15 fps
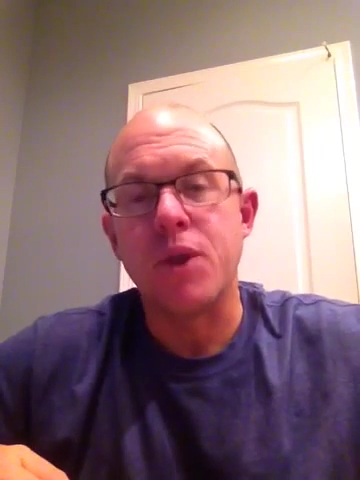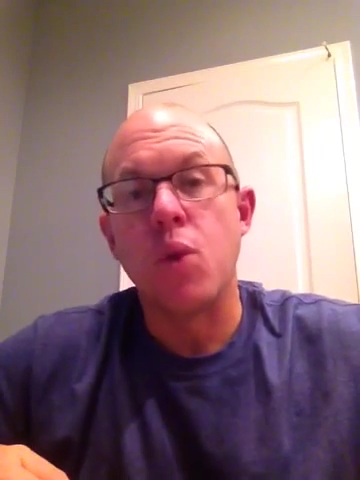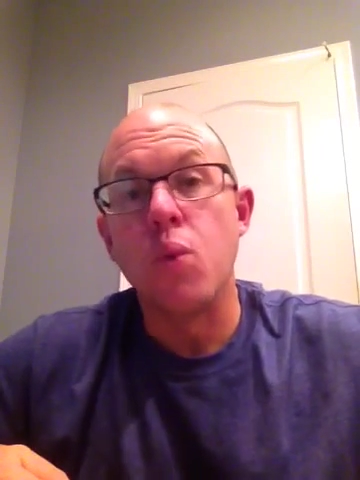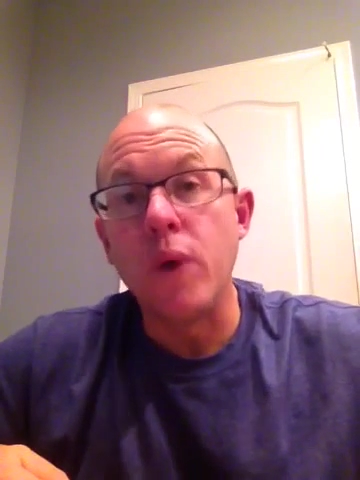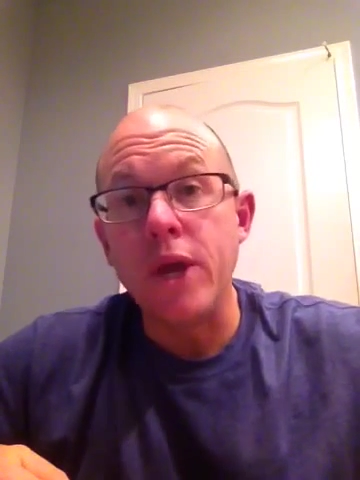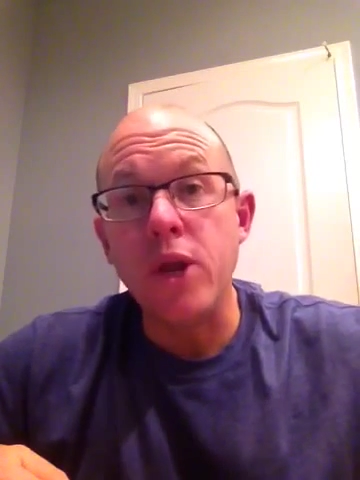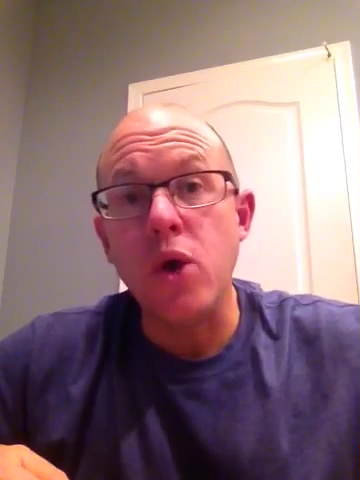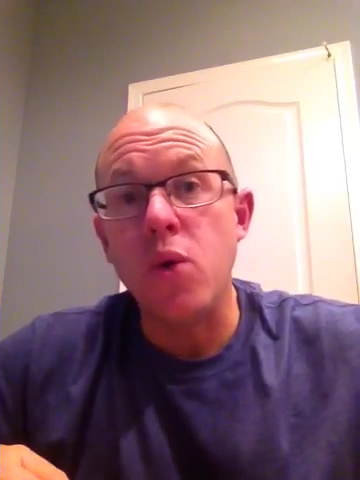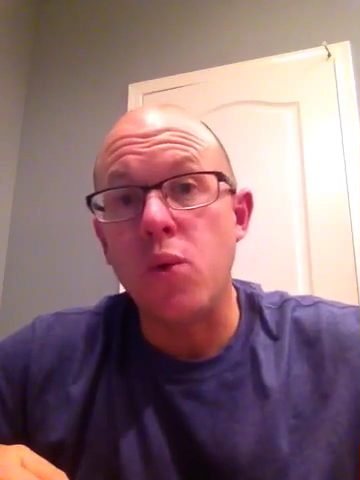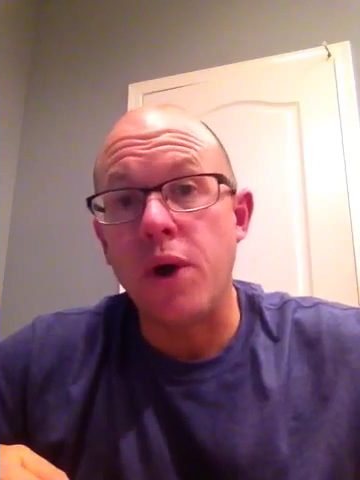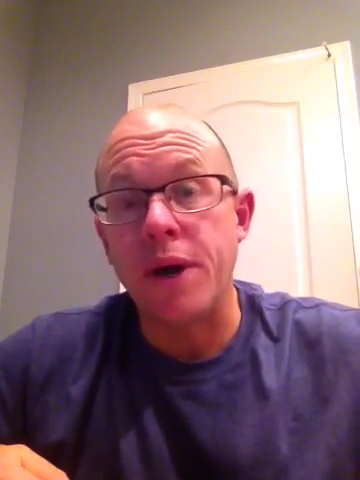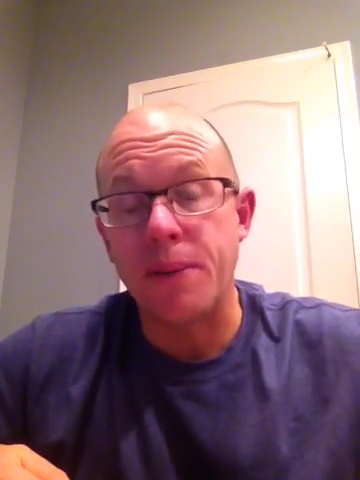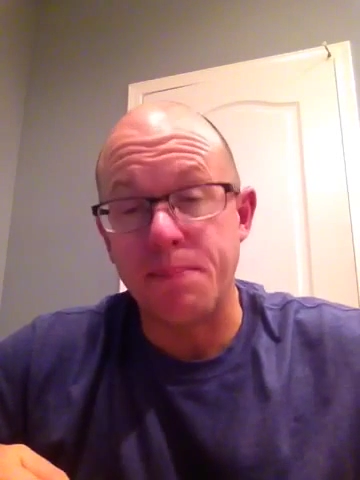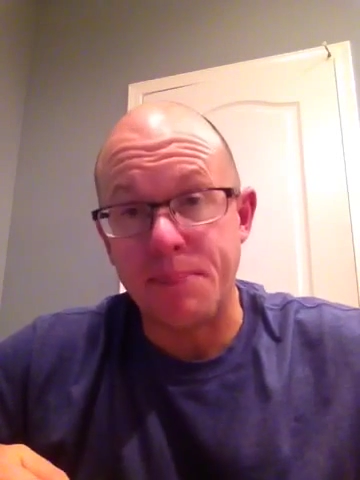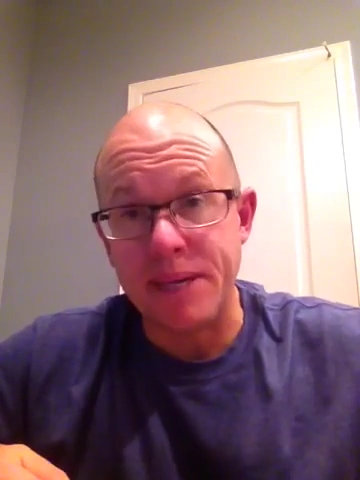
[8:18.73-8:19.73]
We don't
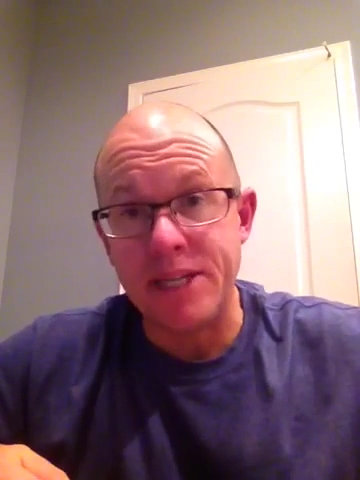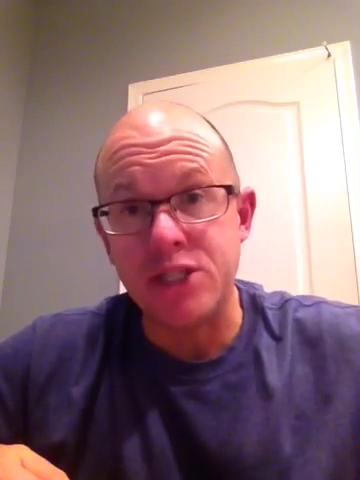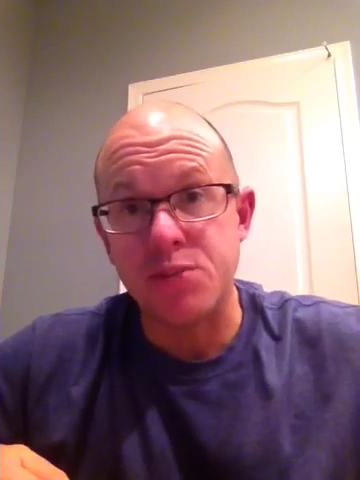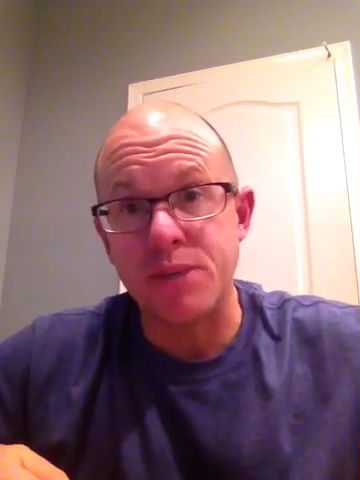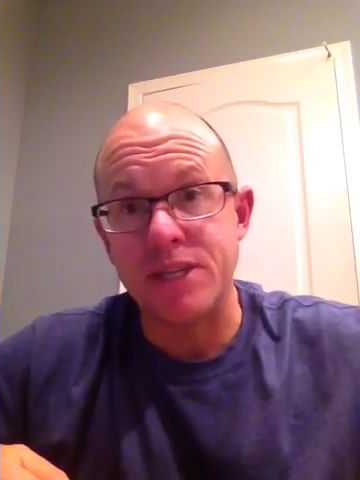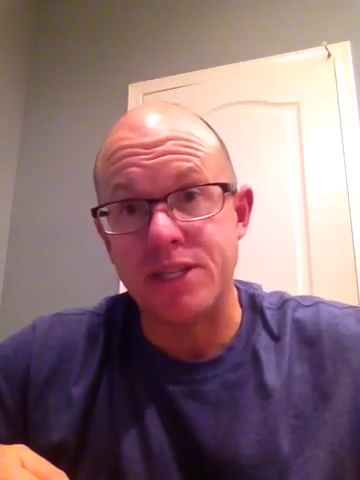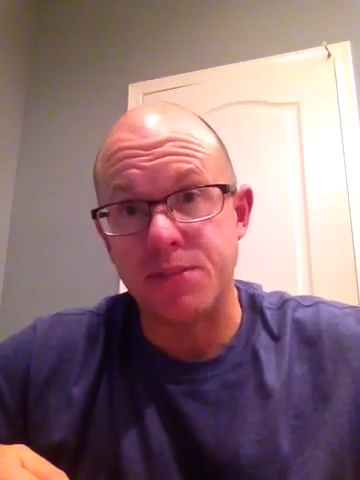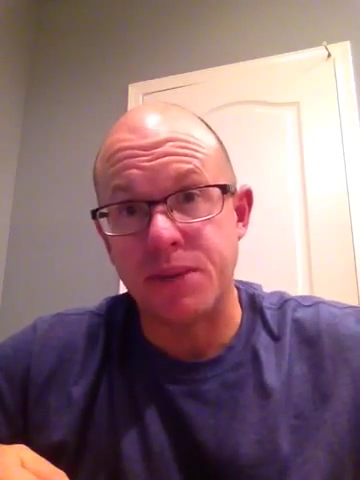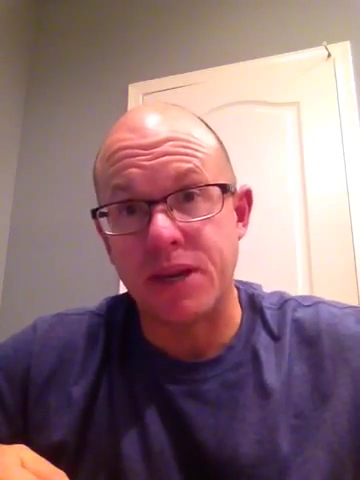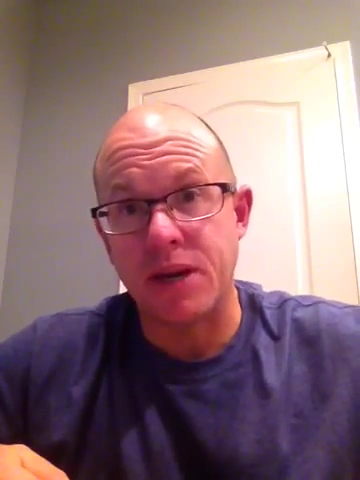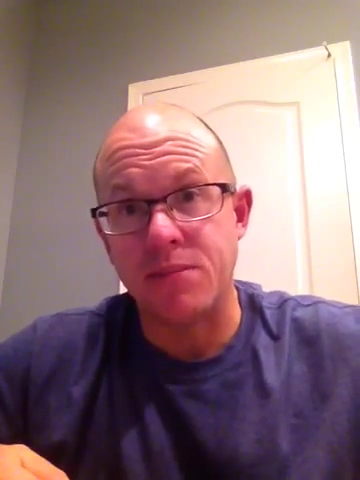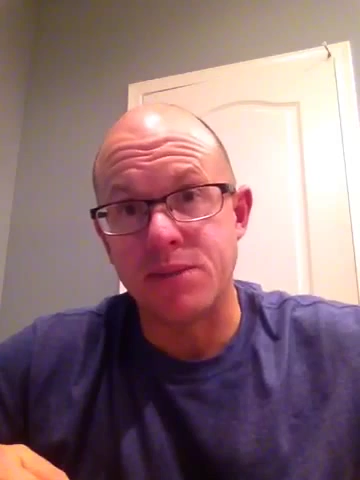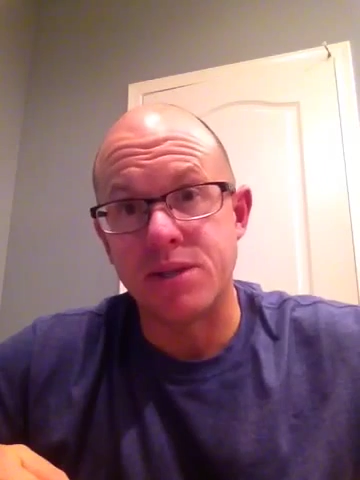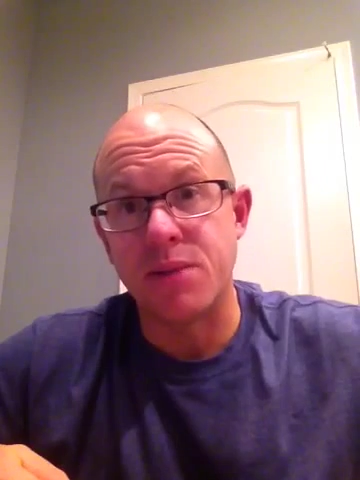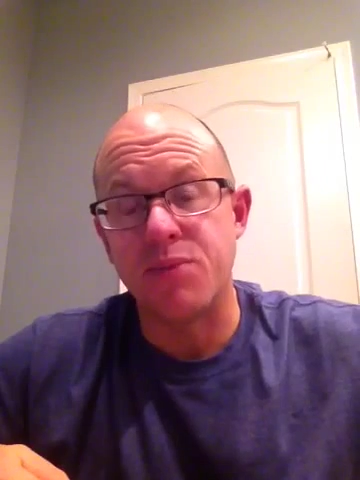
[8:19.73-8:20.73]
want impeachment to
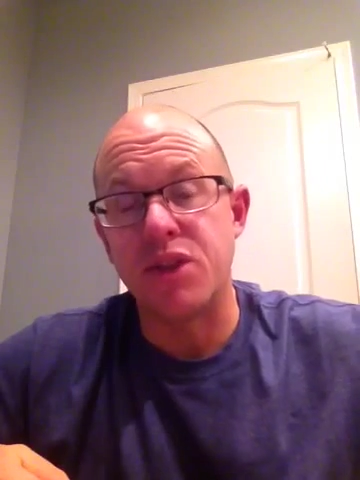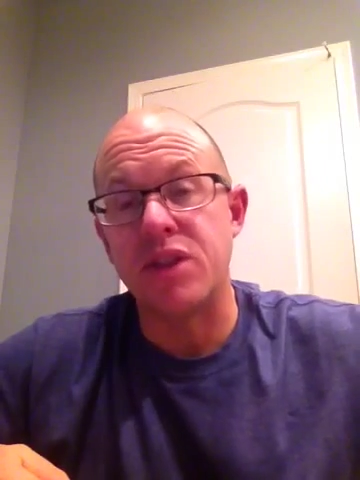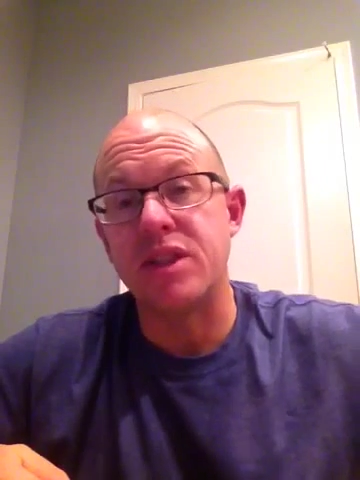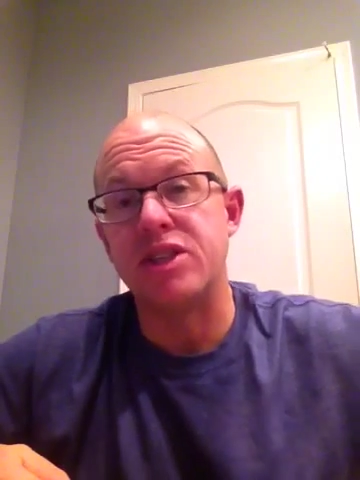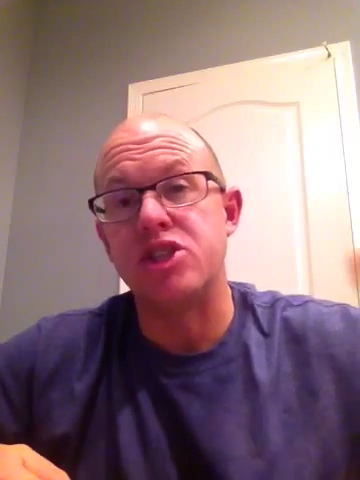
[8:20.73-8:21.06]
become something